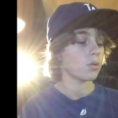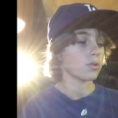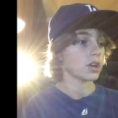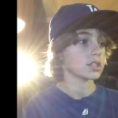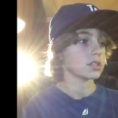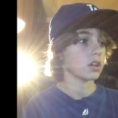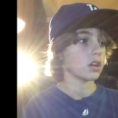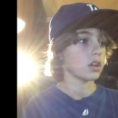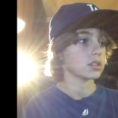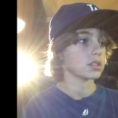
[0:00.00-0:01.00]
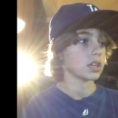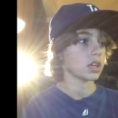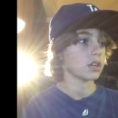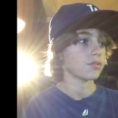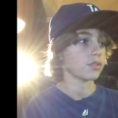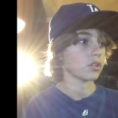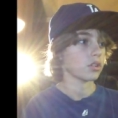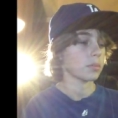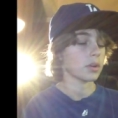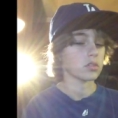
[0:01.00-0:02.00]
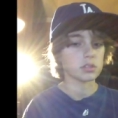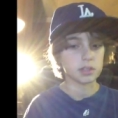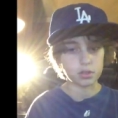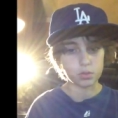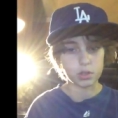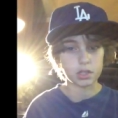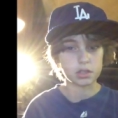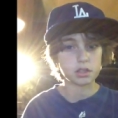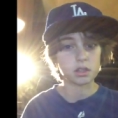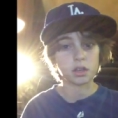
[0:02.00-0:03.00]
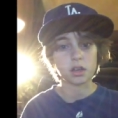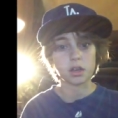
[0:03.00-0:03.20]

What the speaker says: where I stayed for about 6 weeks.